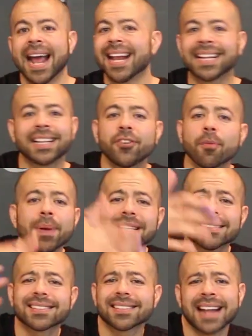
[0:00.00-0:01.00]
And your
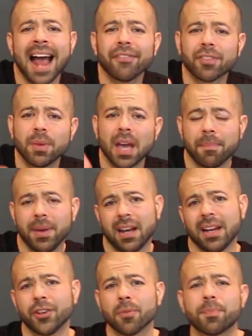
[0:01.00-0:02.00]
business doesn't have to be a big
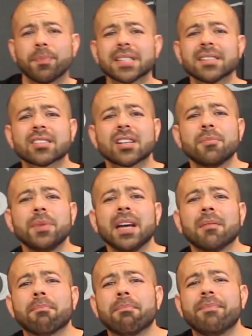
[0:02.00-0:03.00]
idea. Your business could be
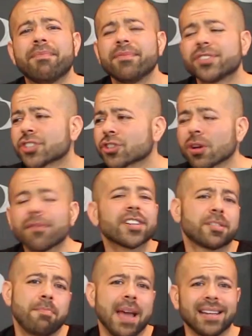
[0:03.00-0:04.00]
a
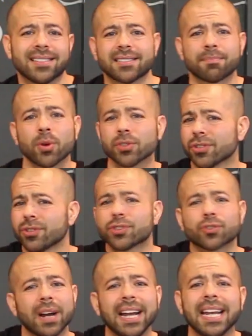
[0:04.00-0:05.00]
service-based personal
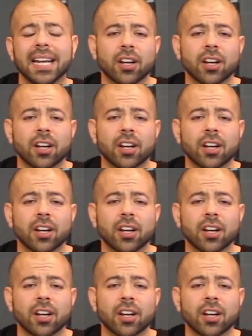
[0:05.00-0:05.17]
training.